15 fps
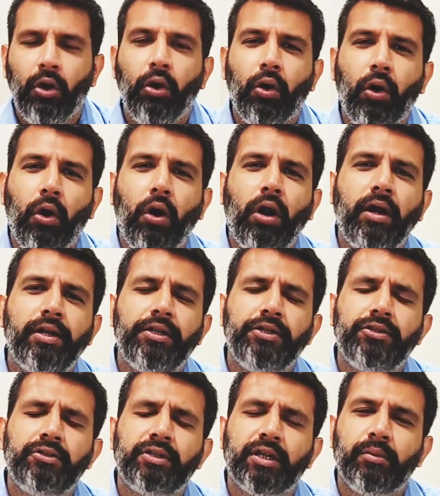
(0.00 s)
or
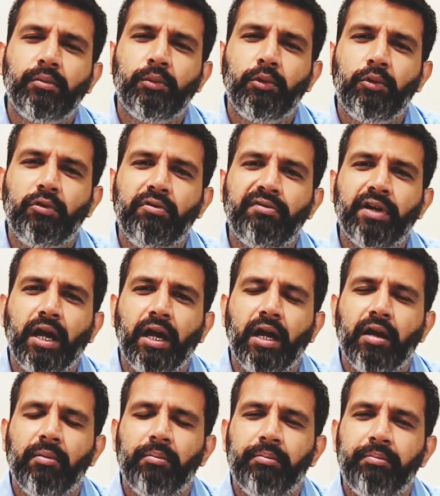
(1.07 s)
you can move
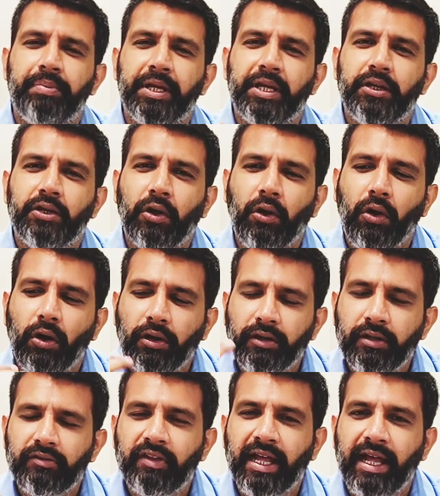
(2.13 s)

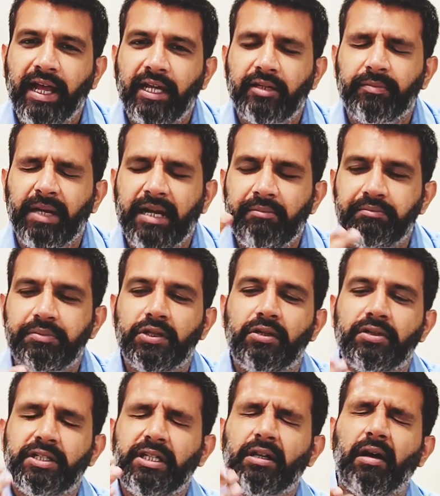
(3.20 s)
beyond that by
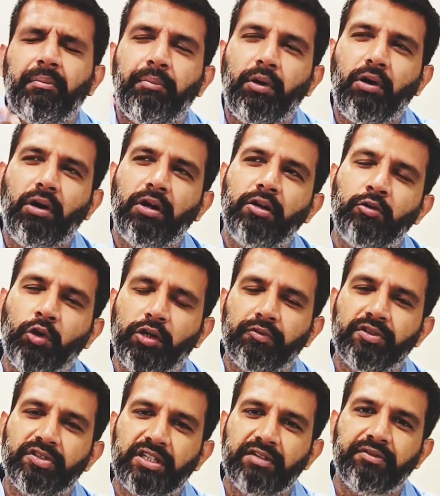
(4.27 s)
building upon what
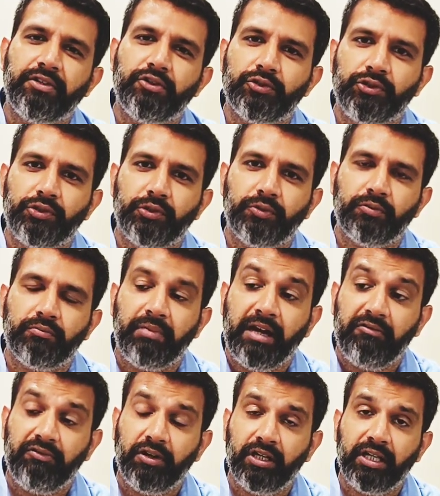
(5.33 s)
was given to you, by
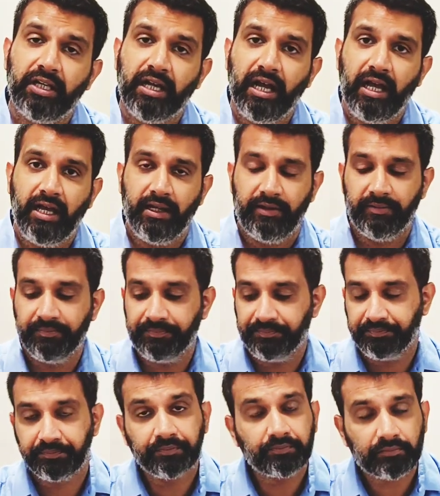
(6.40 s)
working hard.
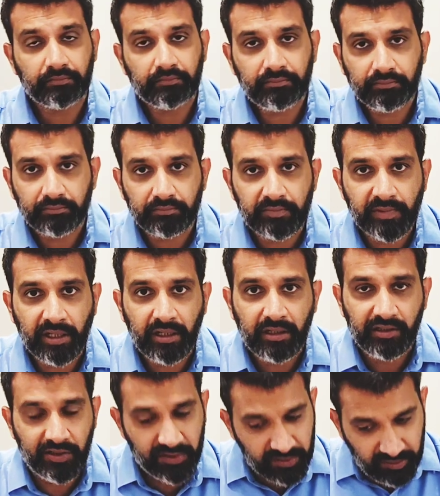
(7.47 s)

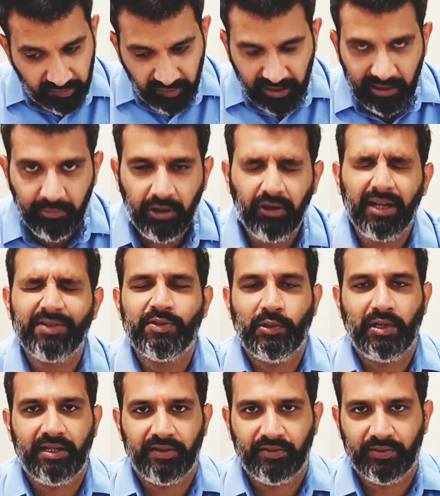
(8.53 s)
This is the thing about
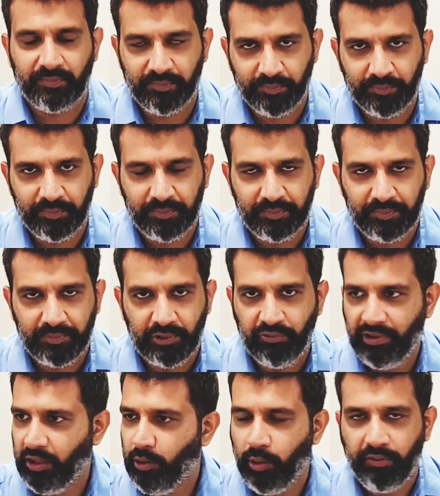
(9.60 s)
asuras.
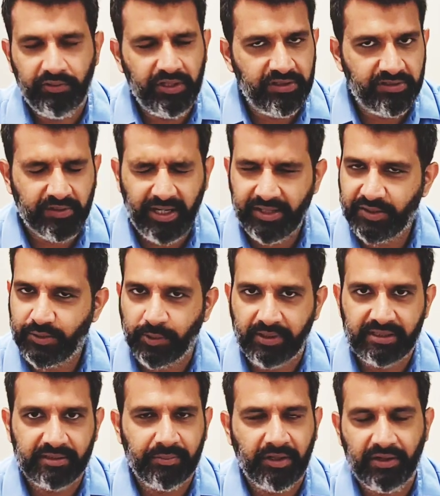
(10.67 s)
You've read all of these great
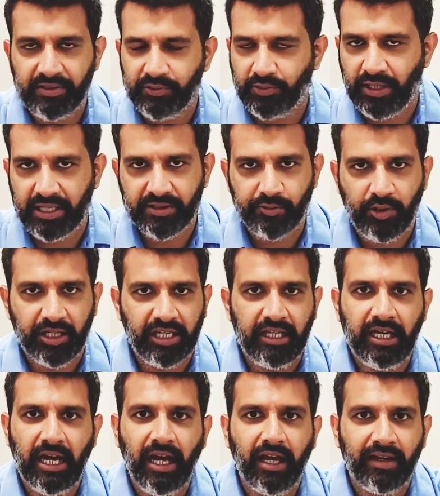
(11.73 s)
stories about asuras
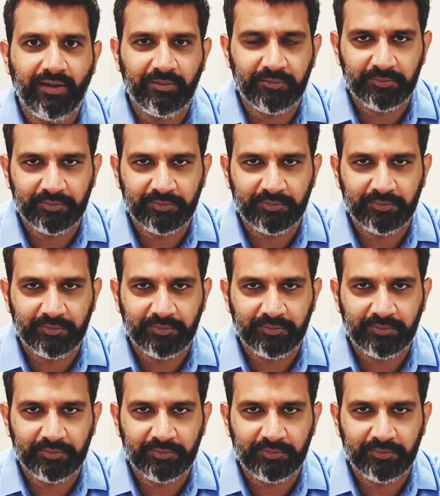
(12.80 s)
working hard.